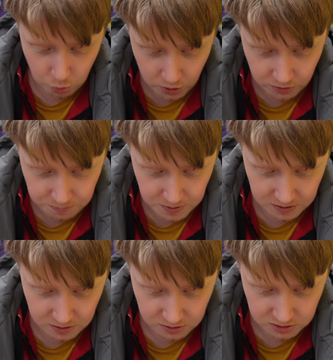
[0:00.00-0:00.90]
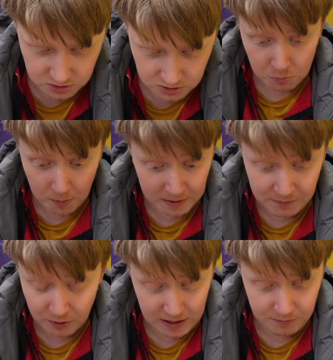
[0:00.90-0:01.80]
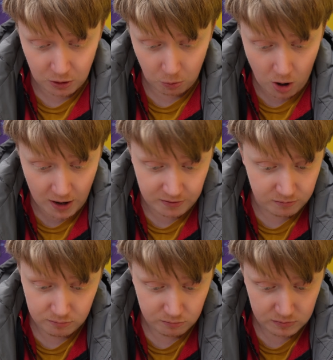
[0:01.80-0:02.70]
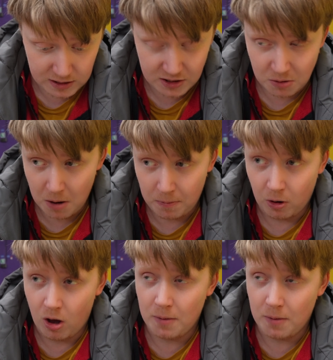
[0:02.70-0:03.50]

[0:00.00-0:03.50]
would have been good. But I mean, even the 1 did come up a lot.